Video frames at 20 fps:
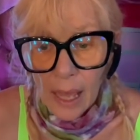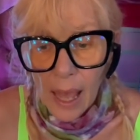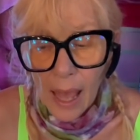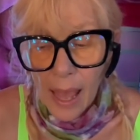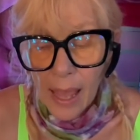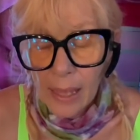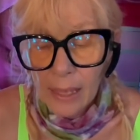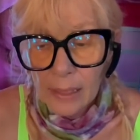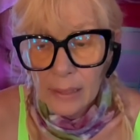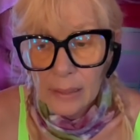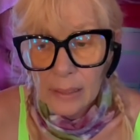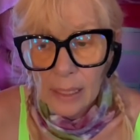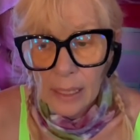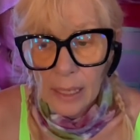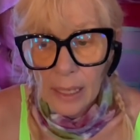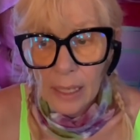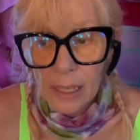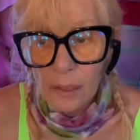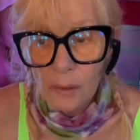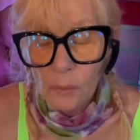and
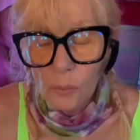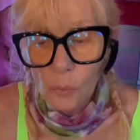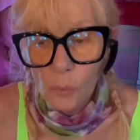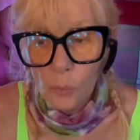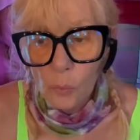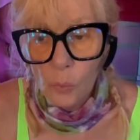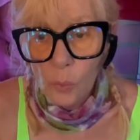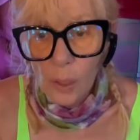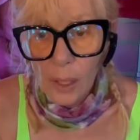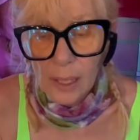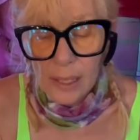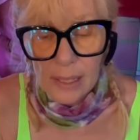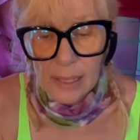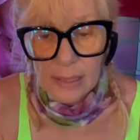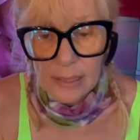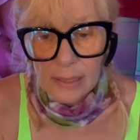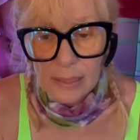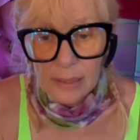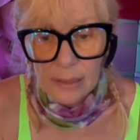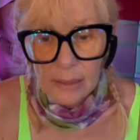it
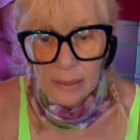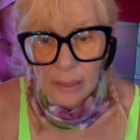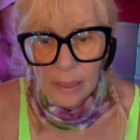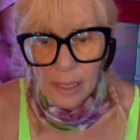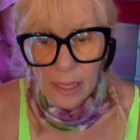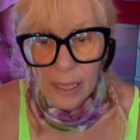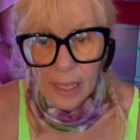was